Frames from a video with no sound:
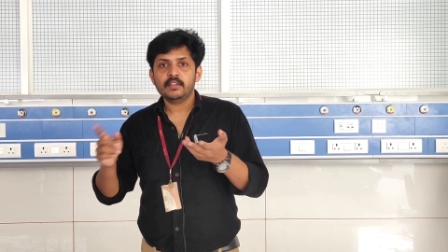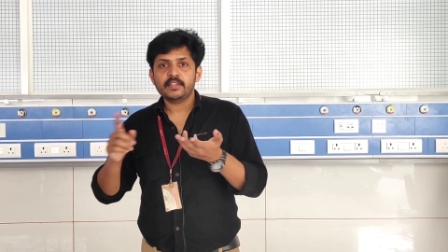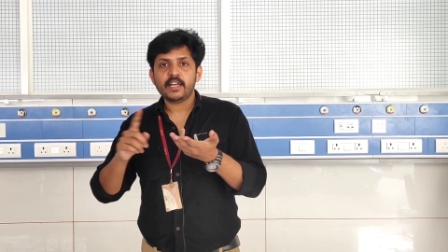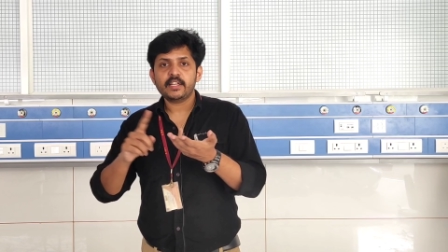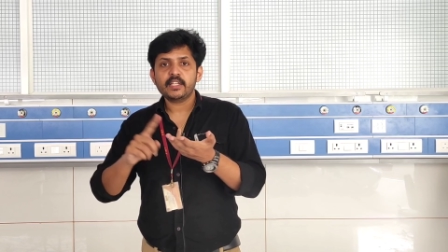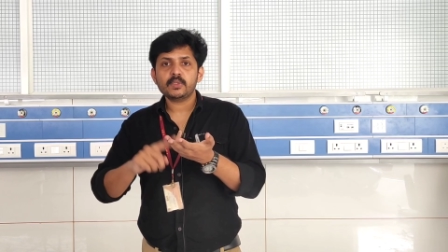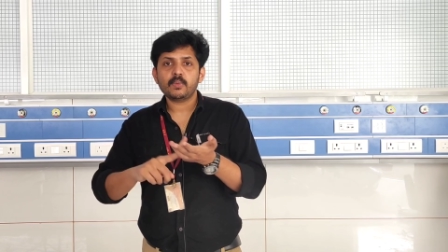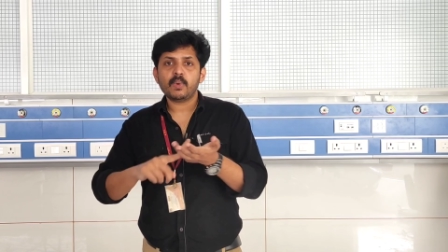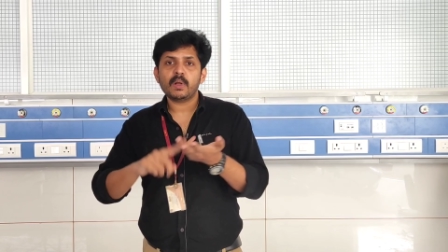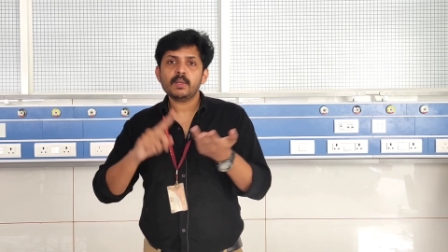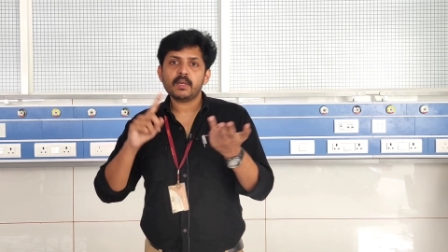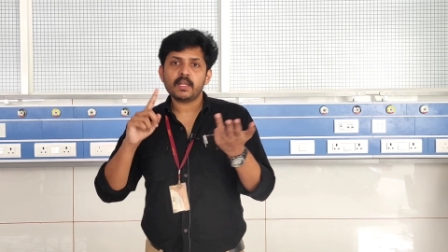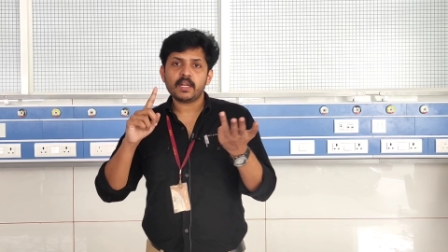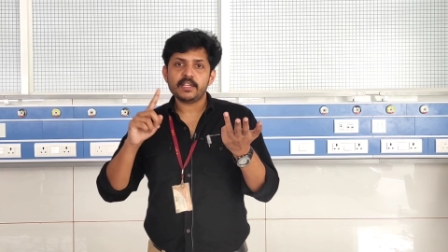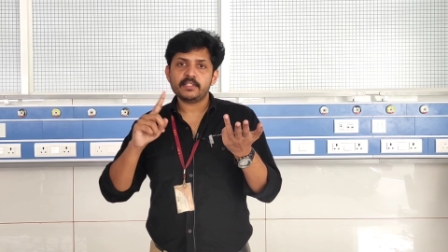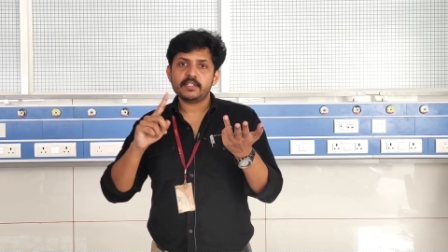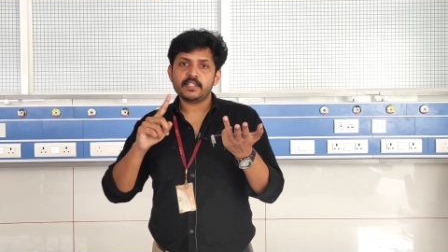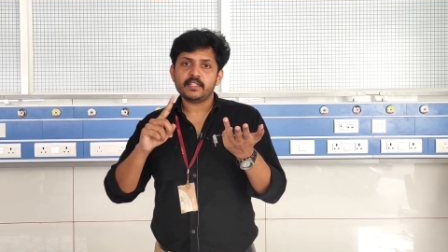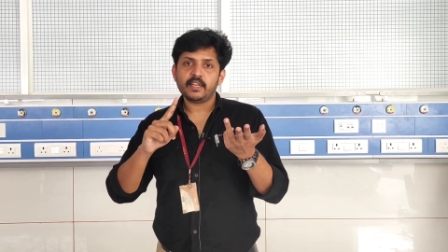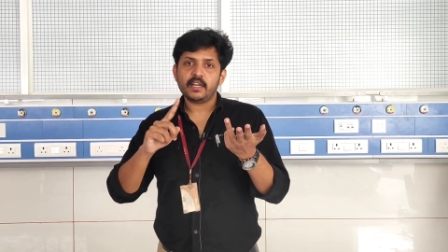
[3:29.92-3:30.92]
That is one
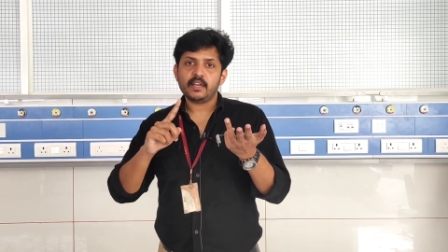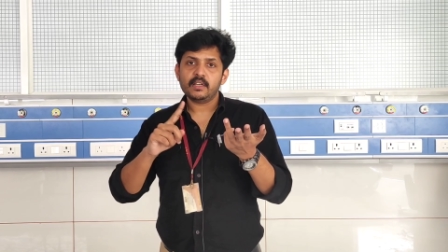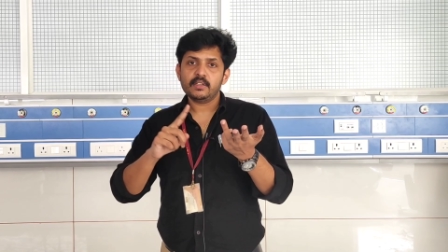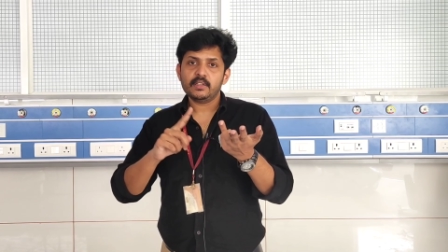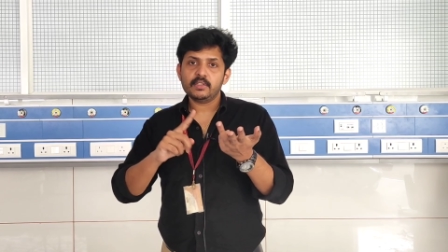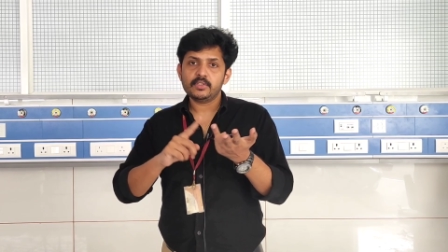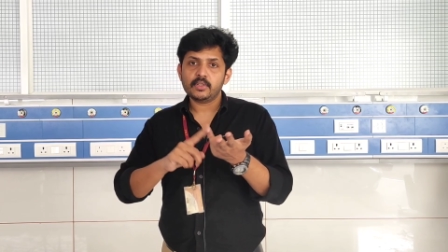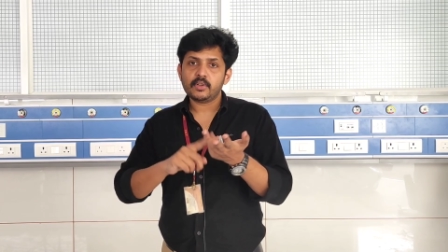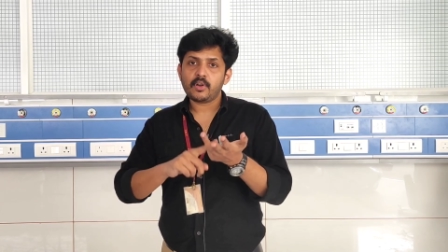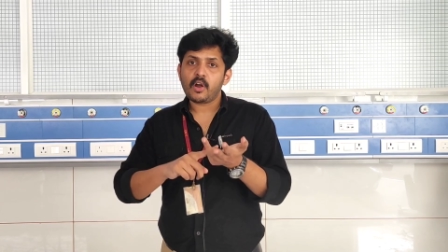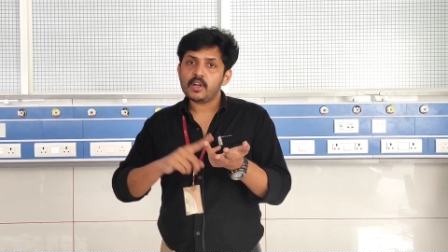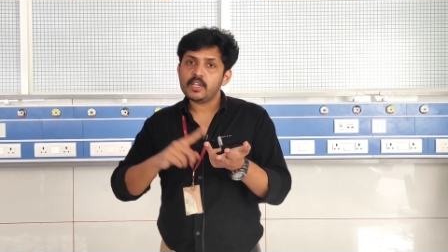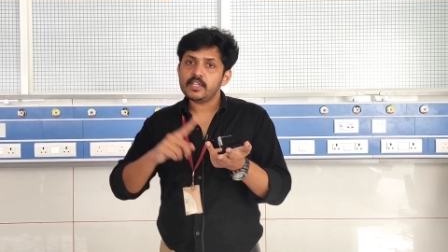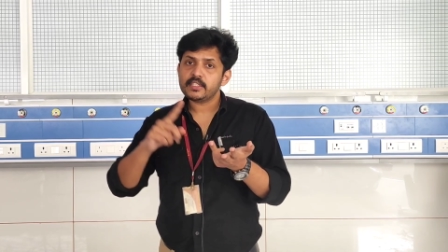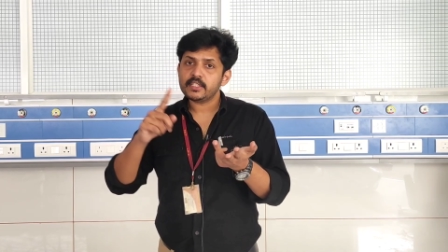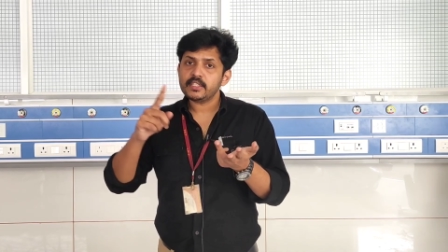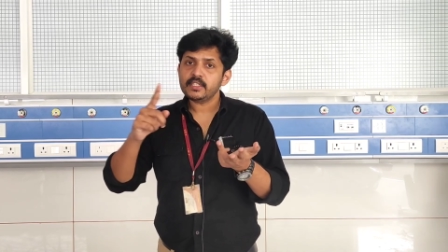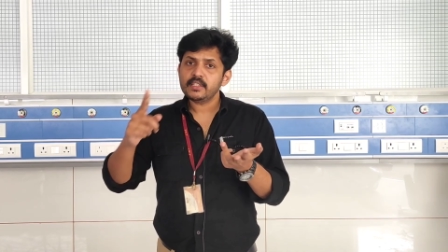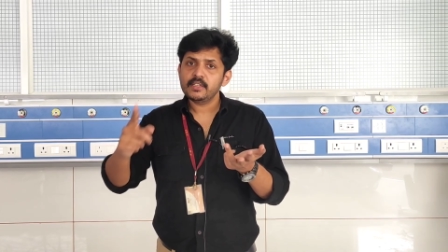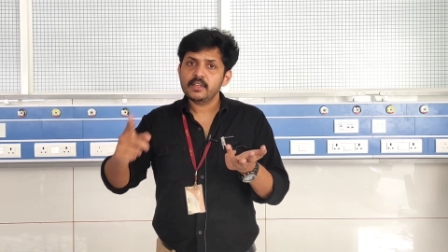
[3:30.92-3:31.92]
criteria to call
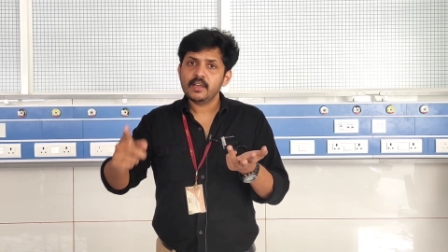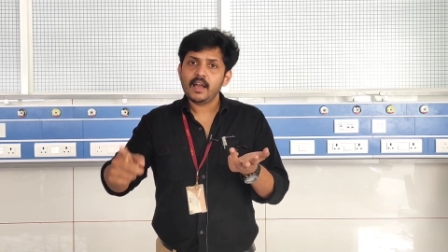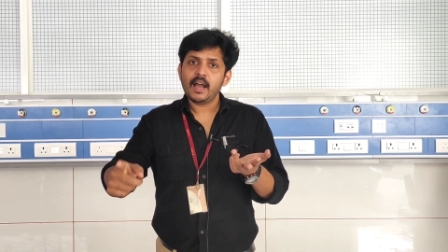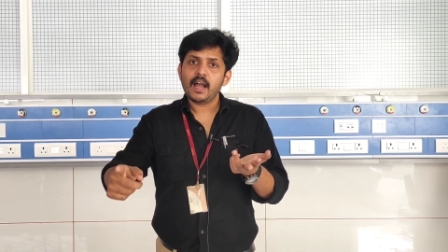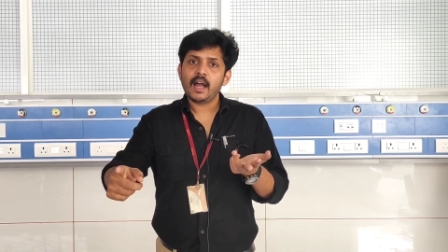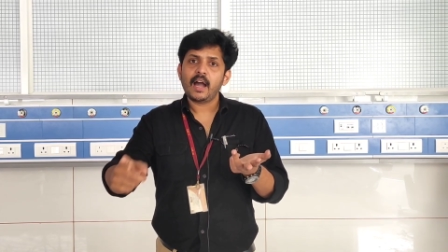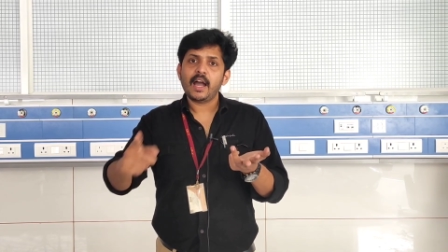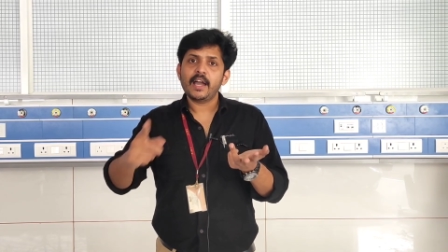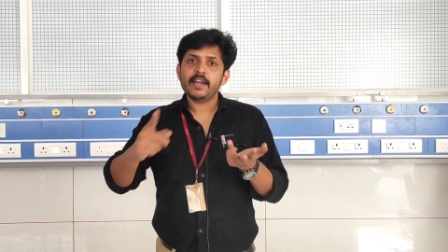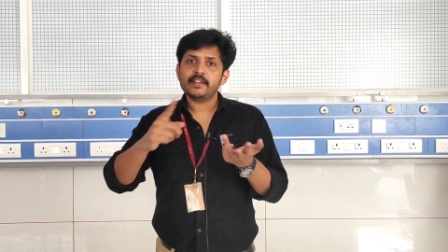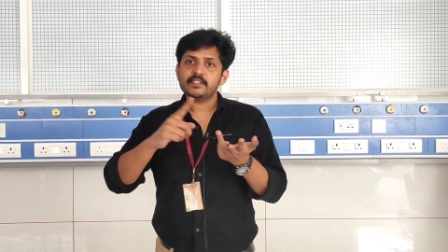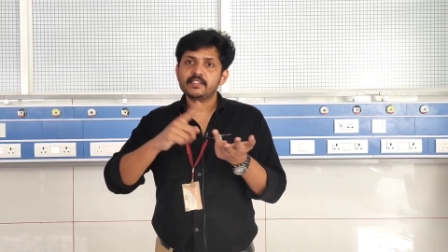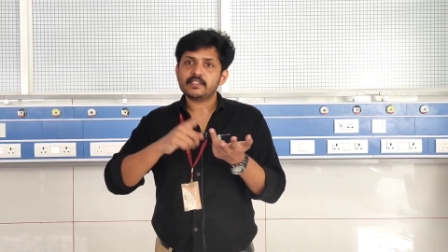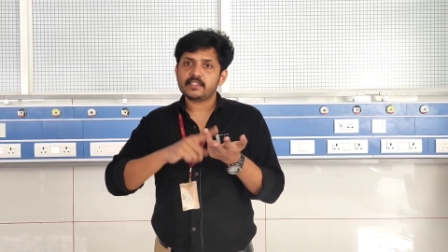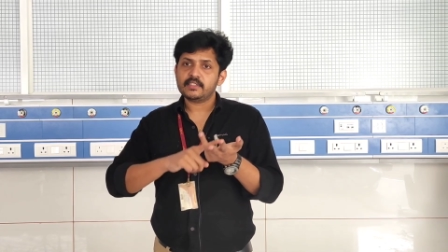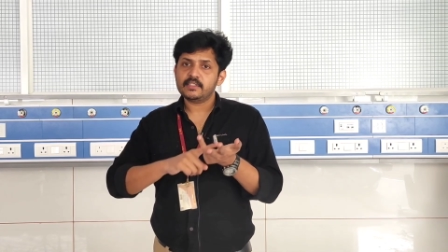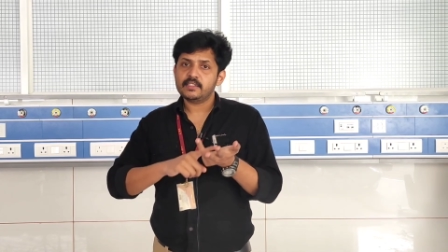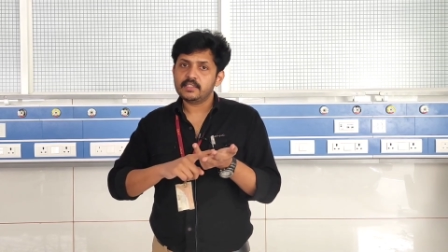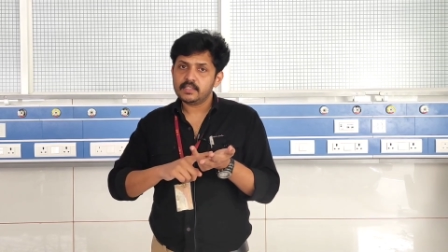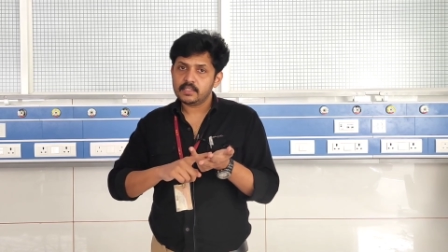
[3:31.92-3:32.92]
it a high
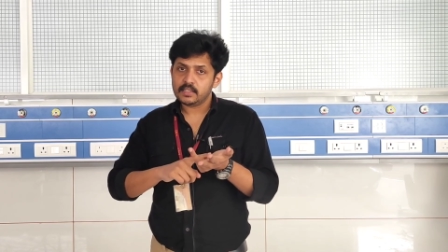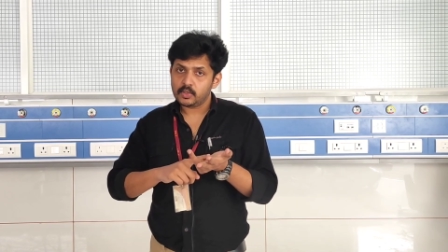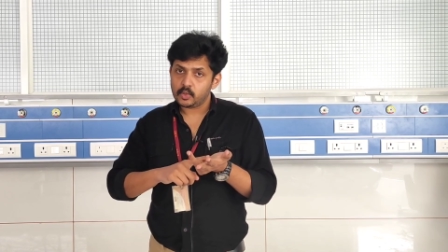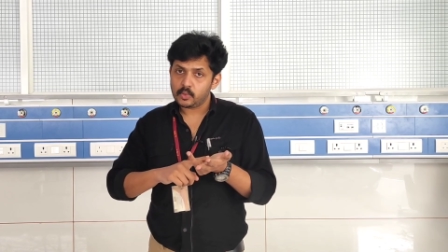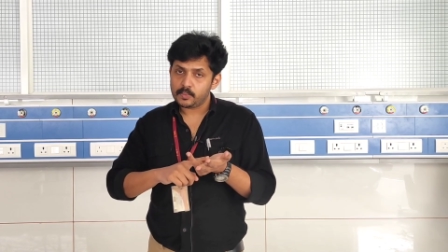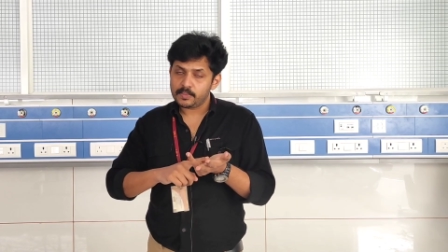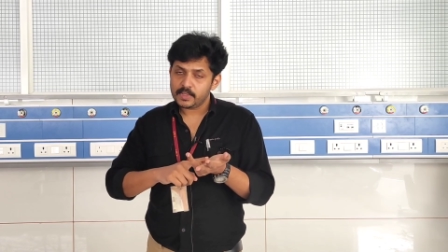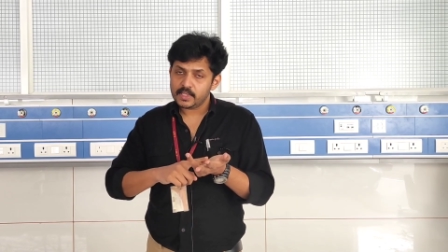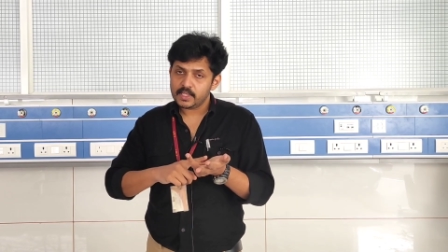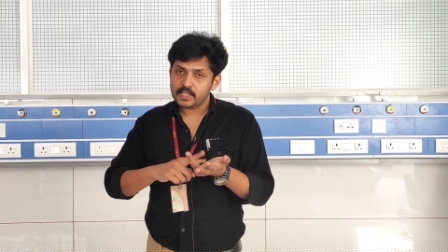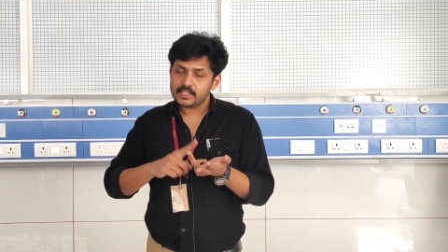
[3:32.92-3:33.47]
risk group.